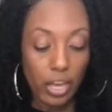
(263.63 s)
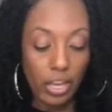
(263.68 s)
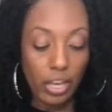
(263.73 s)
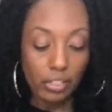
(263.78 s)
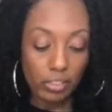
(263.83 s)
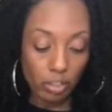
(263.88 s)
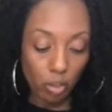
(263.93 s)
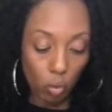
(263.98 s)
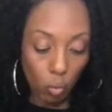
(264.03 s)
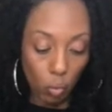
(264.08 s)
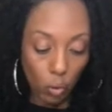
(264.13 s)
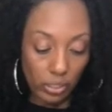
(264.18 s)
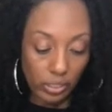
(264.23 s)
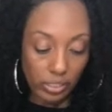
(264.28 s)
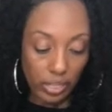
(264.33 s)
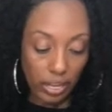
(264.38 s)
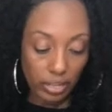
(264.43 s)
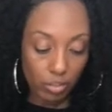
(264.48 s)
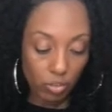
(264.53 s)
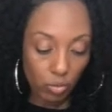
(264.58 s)
And so
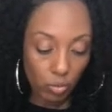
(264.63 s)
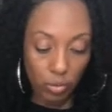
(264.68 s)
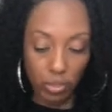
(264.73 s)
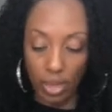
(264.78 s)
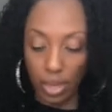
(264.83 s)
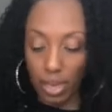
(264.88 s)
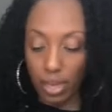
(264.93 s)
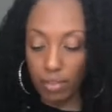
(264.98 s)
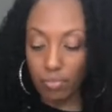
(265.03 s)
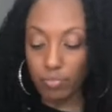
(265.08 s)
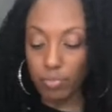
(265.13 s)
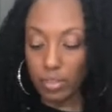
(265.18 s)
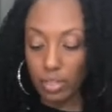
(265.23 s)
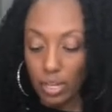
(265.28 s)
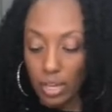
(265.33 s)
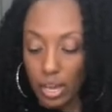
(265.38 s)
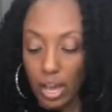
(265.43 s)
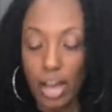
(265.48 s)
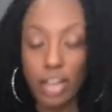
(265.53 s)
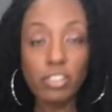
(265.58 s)
once I do that,
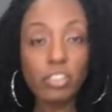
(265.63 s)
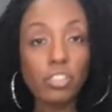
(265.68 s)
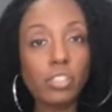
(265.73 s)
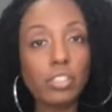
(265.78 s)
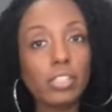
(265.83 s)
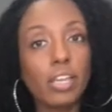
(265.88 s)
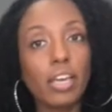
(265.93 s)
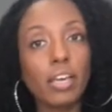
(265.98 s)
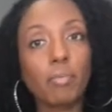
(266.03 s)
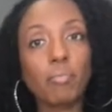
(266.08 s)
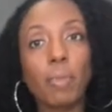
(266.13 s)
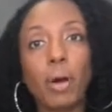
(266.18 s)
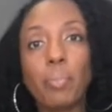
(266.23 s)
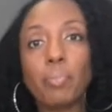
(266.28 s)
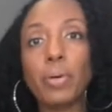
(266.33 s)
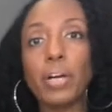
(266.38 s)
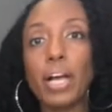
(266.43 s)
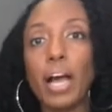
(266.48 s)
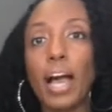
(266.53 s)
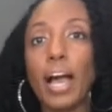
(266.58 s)
I just take my
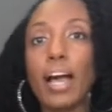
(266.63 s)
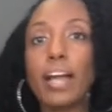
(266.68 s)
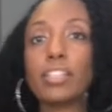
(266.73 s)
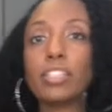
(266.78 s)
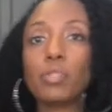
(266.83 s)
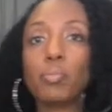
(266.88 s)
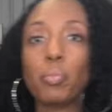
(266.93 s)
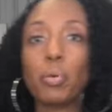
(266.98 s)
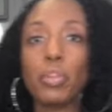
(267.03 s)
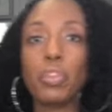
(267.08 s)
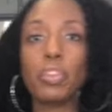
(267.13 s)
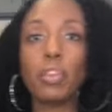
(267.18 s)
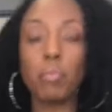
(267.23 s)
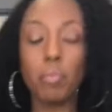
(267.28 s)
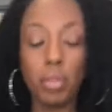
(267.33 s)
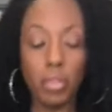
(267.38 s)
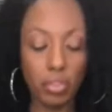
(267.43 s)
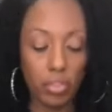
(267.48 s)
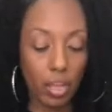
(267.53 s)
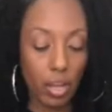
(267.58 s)
pecans, put
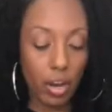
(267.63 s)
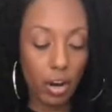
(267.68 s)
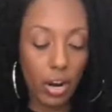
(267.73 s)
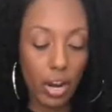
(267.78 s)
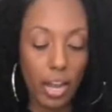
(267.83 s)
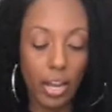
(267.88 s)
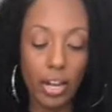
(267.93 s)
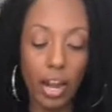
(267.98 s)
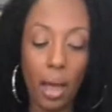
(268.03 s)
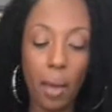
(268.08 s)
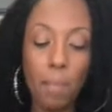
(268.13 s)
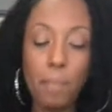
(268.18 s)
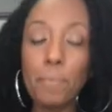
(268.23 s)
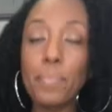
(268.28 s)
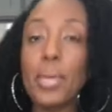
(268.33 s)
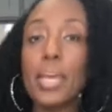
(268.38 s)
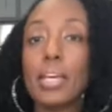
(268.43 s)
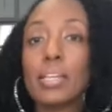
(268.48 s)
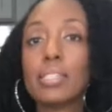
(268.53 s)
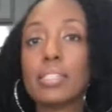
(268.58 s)
them in there, and I
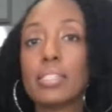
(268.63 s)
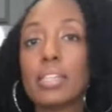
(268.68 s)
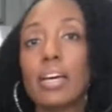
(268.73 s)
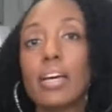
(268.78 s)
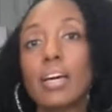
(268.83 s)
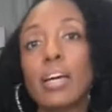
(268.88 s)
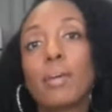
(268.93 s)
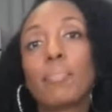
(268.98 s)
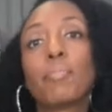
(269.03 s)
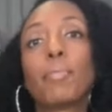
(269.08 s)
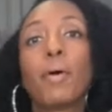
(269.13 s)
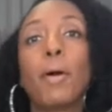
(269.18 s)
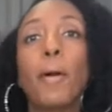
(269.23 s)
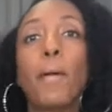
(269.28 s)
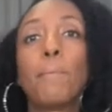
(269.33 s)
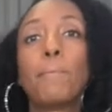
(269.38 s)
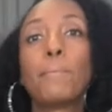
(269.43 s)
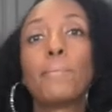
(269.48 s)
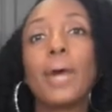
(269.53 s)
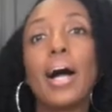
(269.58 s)
mix up
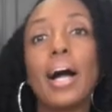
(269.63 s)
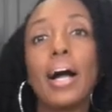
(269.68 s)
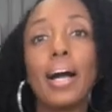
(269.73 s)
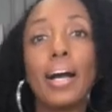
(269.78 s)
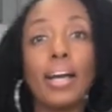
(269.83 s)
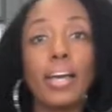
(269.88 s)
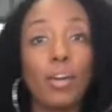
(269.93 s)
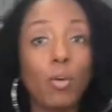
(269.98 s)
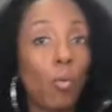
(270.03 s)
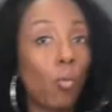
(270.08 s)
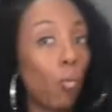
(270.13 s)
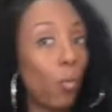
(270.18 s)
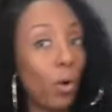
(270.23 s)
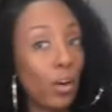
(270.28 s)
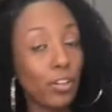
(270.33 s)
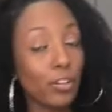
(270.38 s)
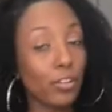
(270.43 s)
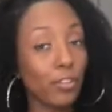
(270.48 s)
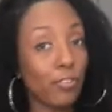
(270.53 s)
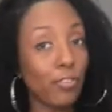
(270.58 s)
my
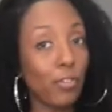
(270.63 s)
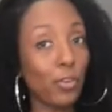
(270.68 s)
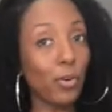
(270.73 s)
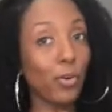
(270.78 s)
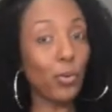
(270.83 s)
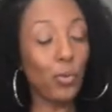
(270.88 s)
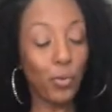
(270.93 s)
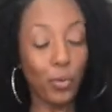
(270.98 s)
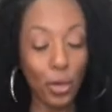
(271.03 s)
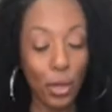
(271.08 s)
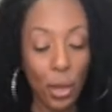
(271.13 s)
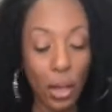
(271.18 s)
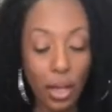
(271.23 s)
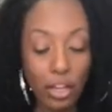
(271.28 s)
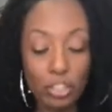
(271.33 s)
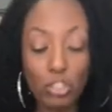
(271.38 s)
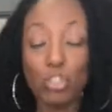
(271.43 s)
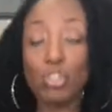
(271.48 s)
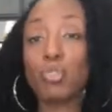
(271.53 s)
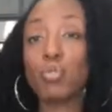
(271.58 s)
wonderful
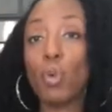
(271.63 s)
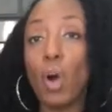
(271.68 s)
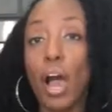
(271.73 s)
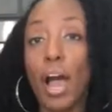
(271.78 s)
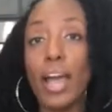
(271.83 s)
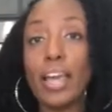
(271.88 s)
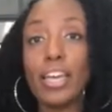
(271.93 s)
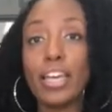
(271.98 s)
dry